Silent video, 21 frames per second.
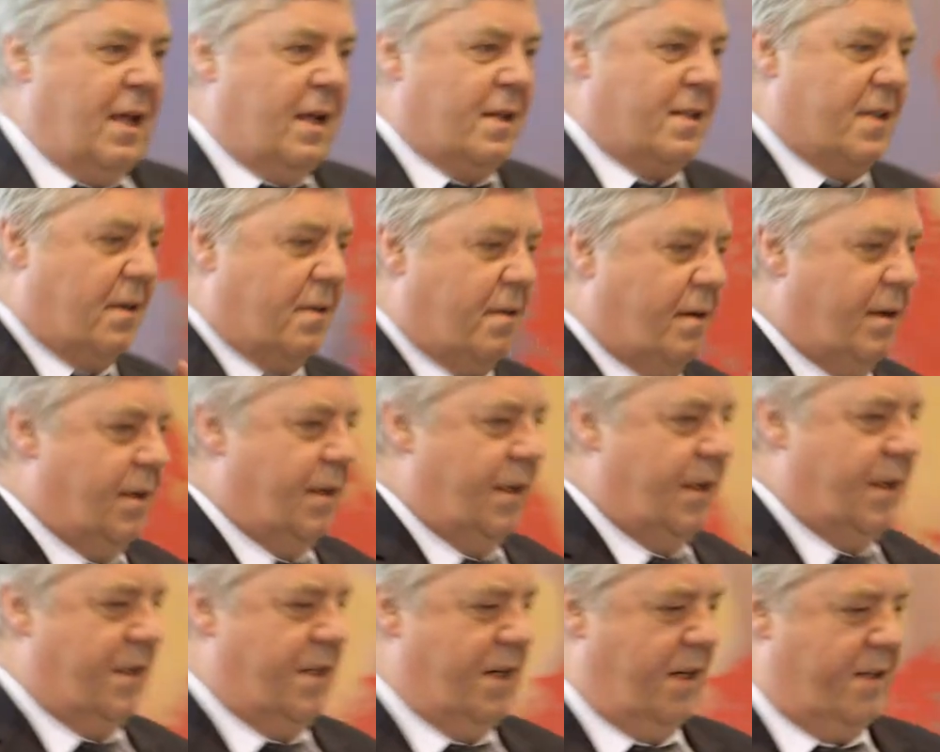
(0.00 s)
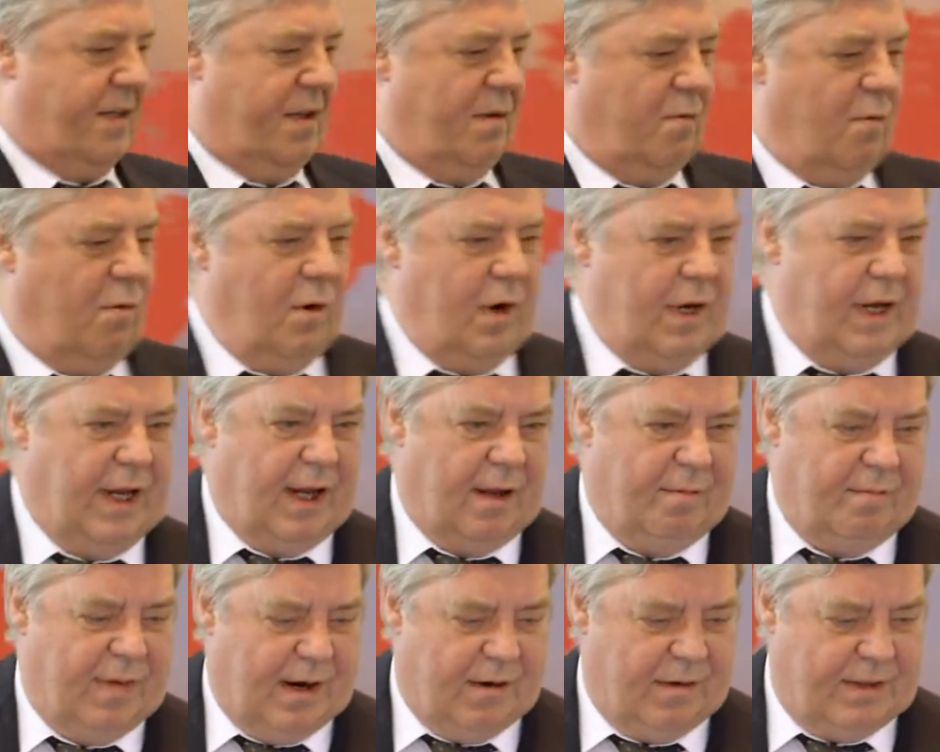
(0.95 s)
So just a warning
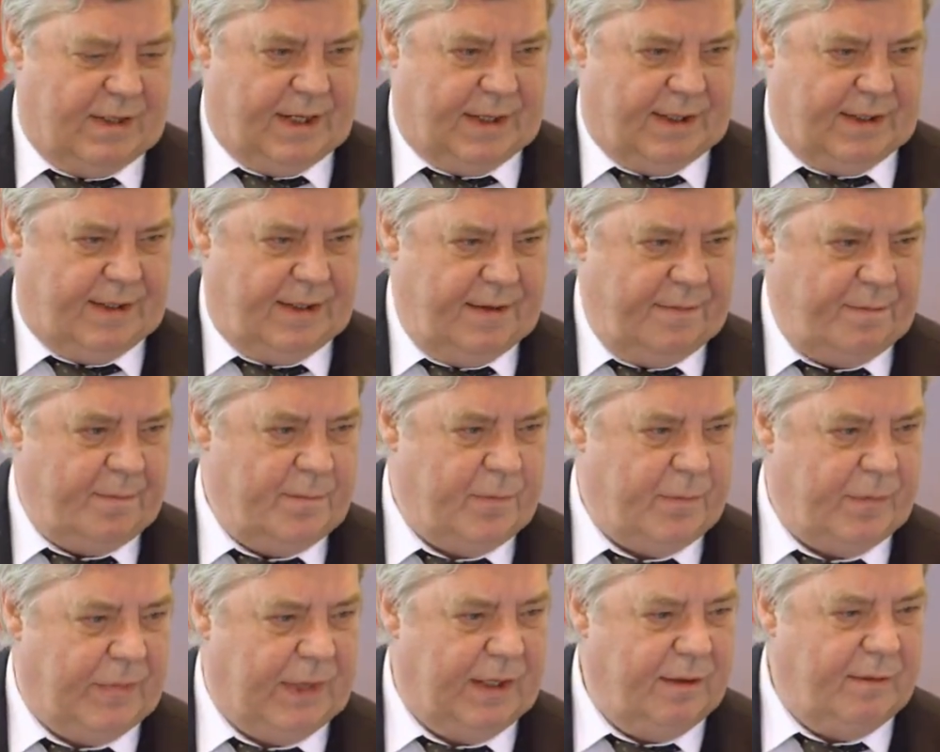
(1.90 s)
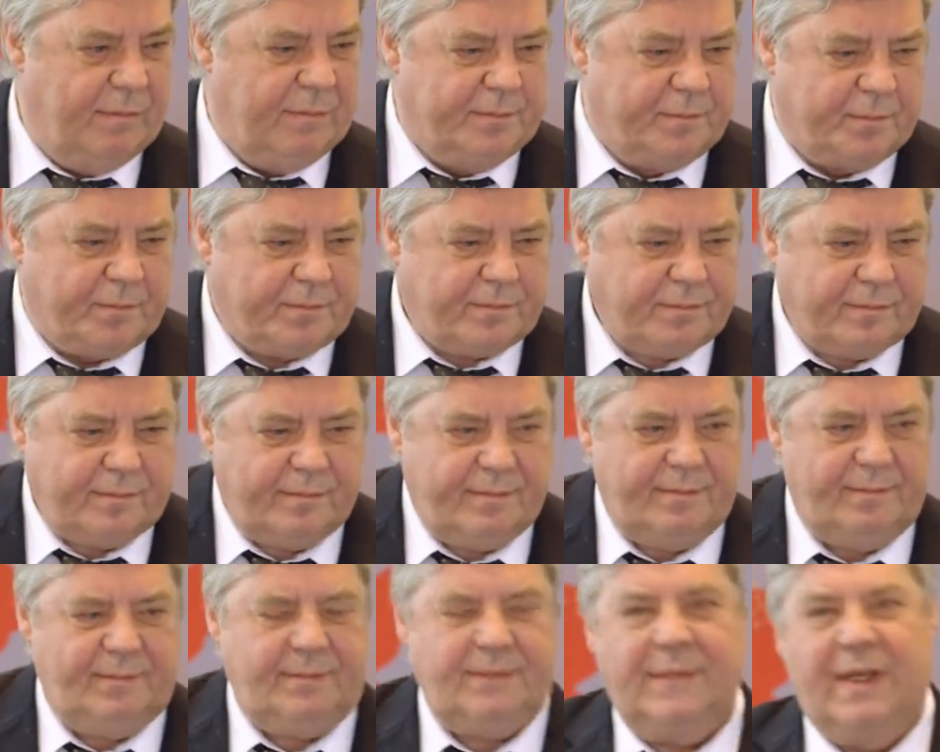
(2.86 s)
about that.
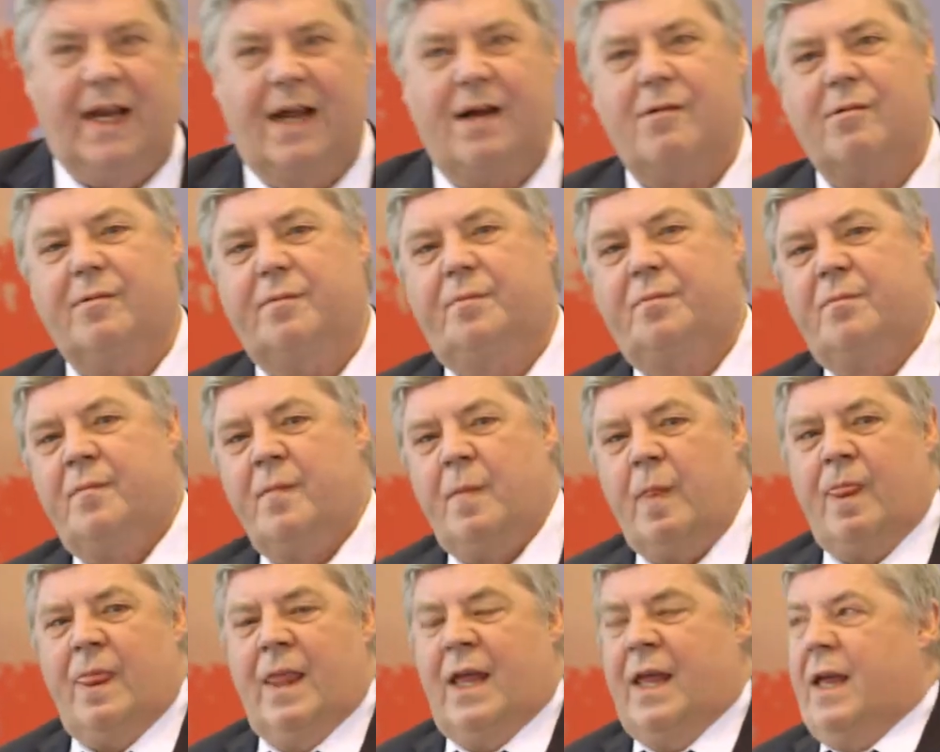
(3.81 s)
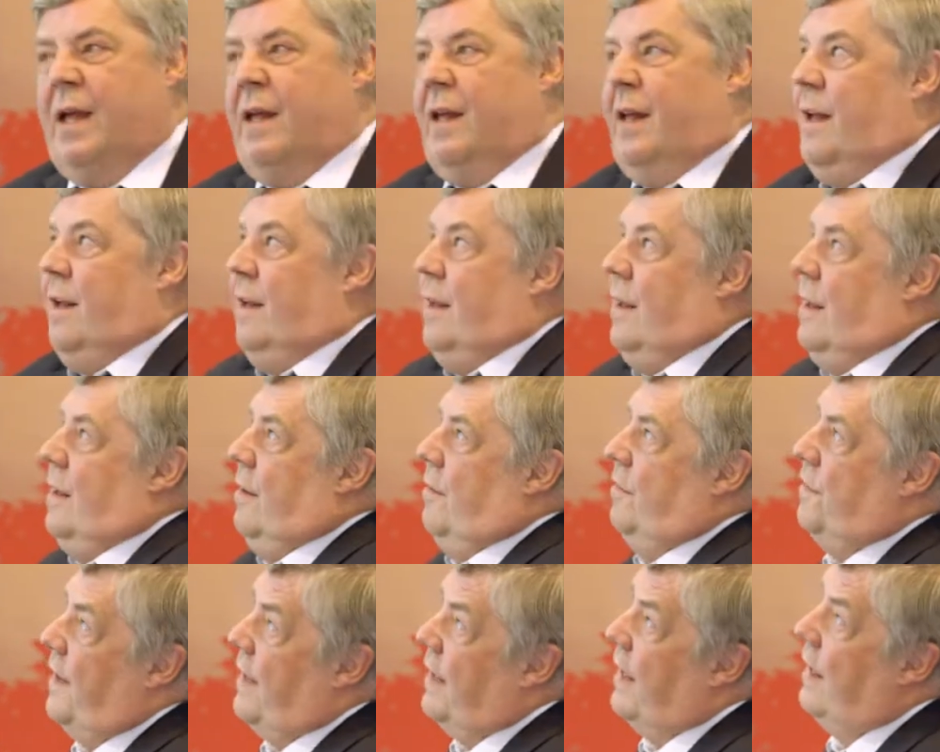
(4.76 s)
Now,
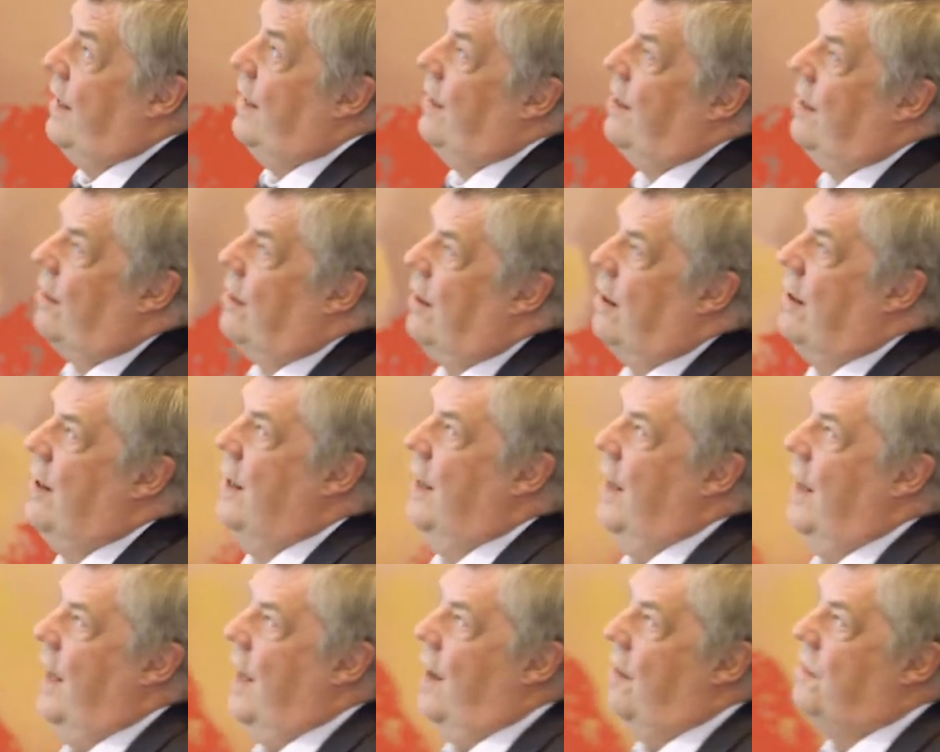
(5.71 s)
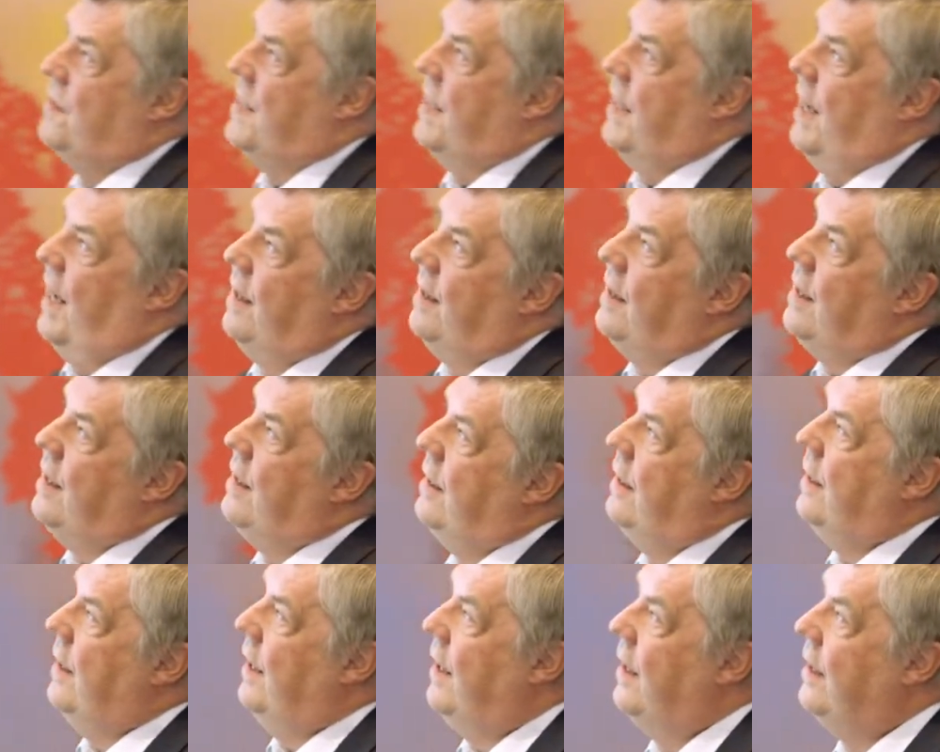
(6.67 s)
Funk, or AFCN
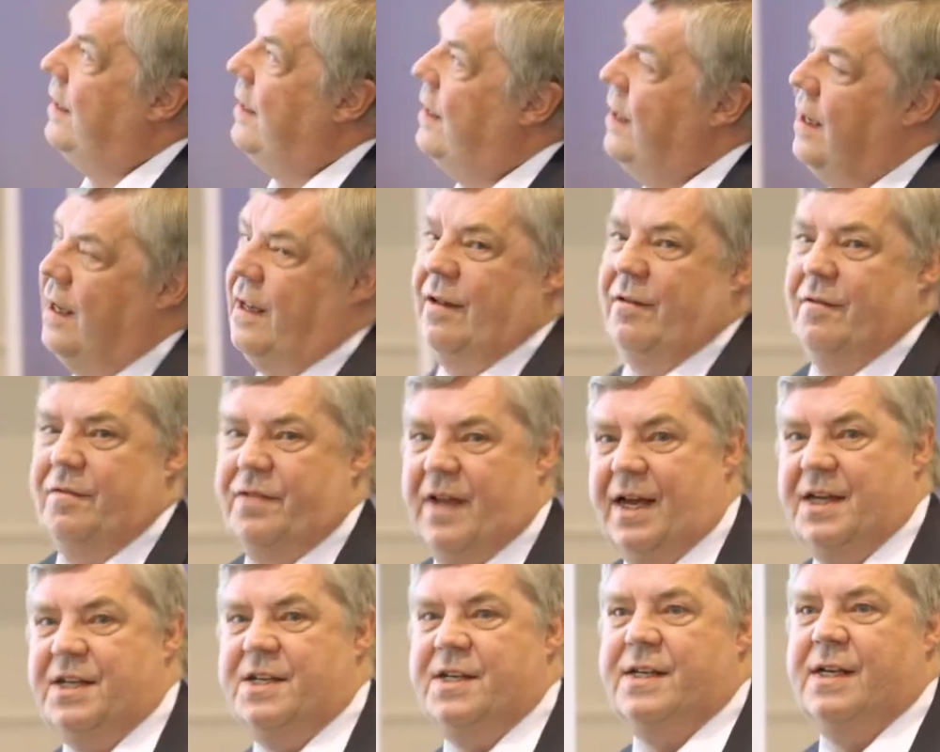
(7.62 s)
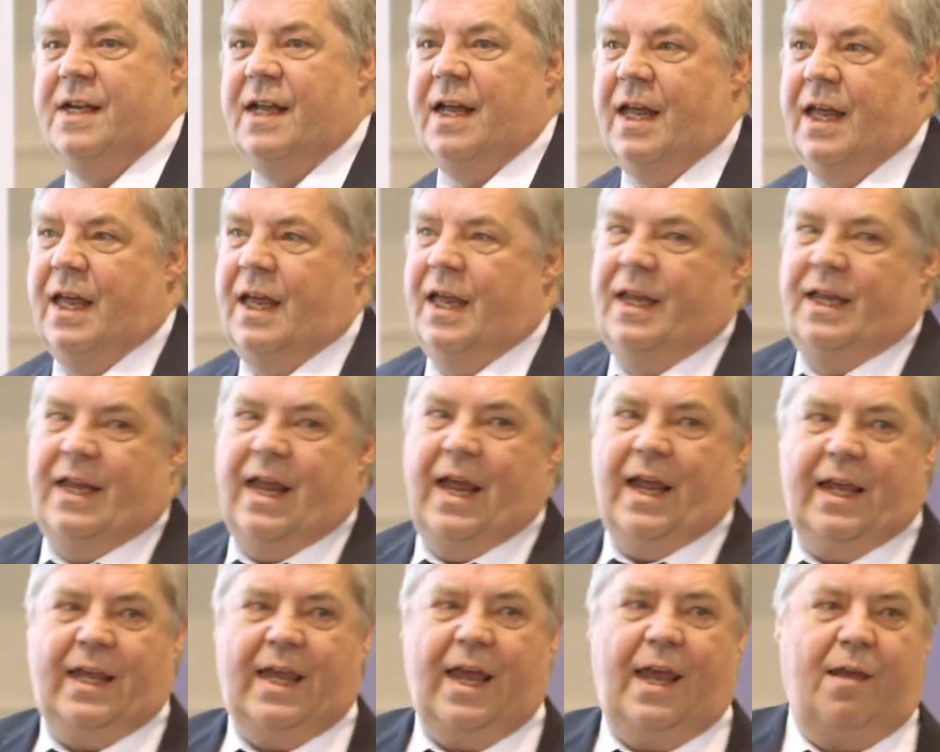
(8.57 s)
in French,
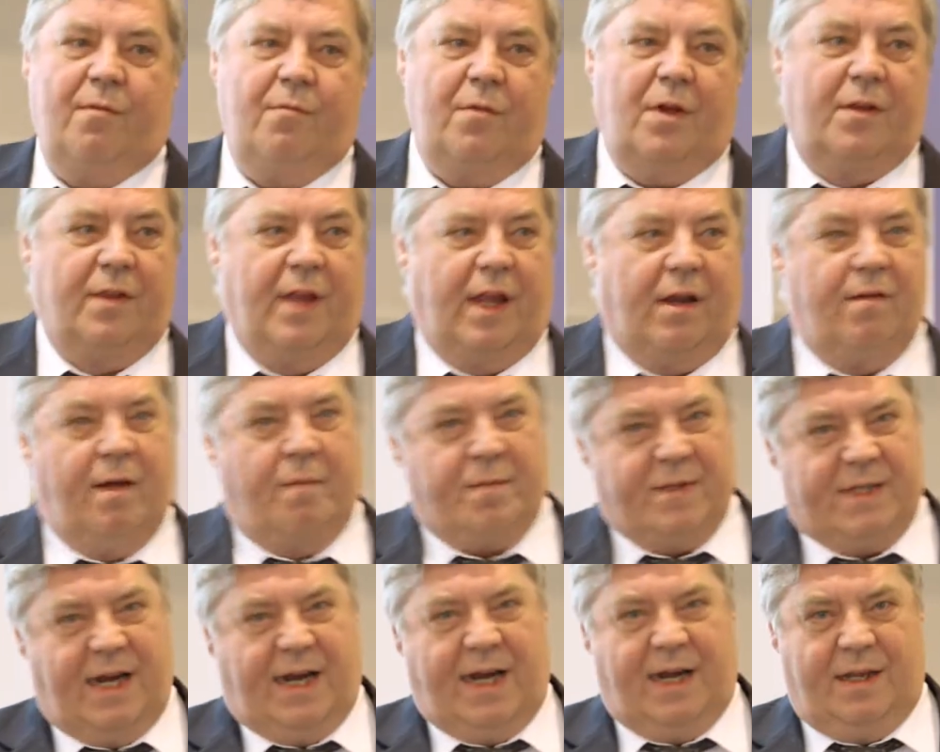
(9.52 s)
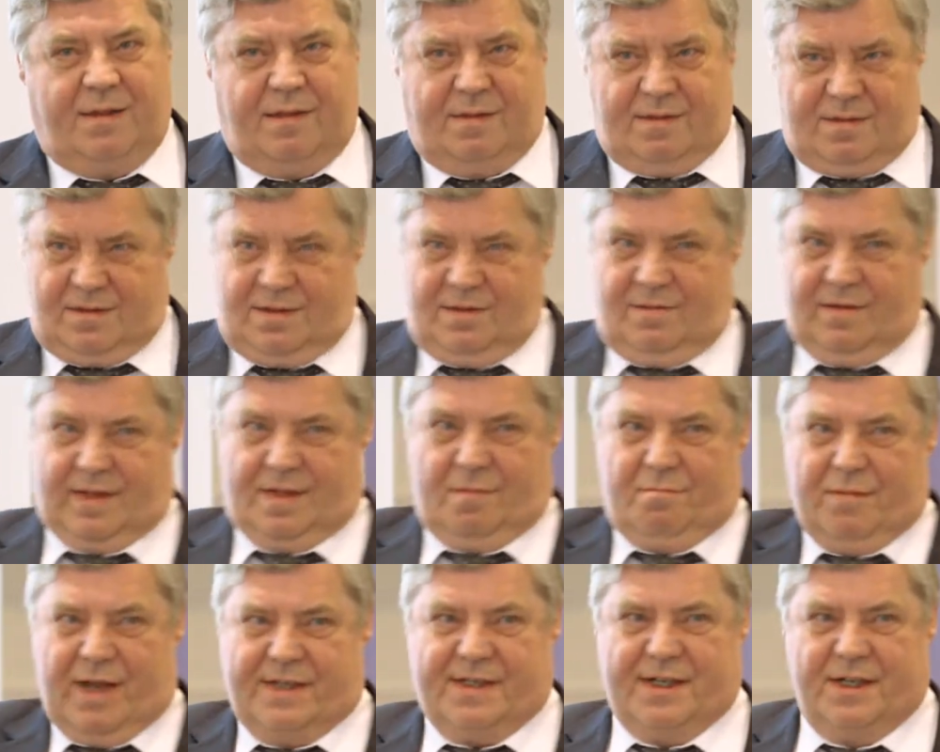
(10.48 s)
they came on their website with a
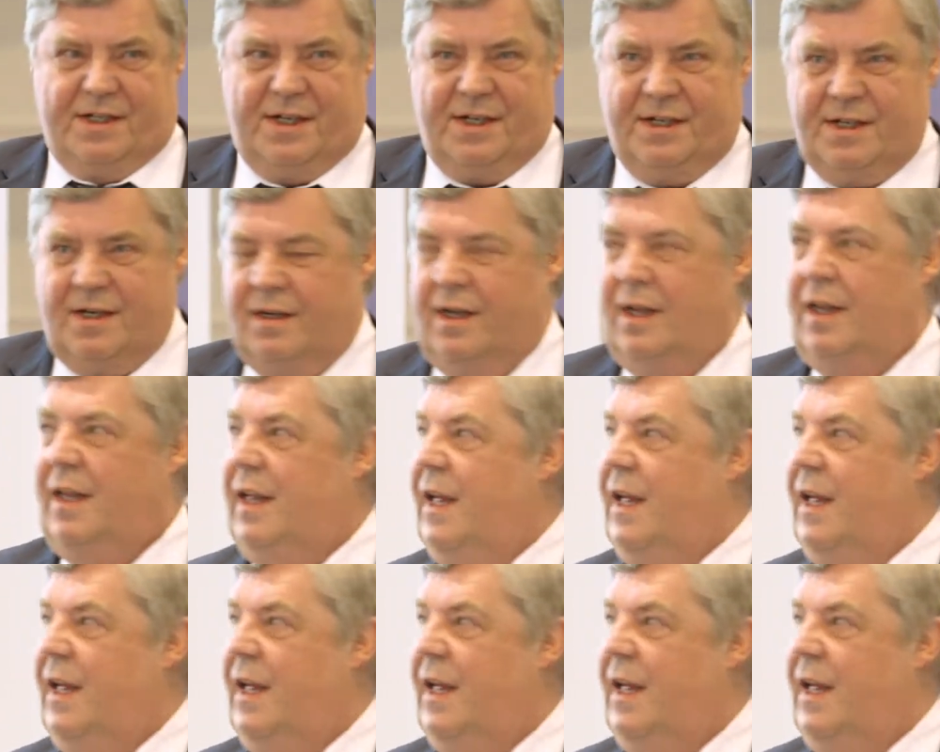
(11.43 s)
message.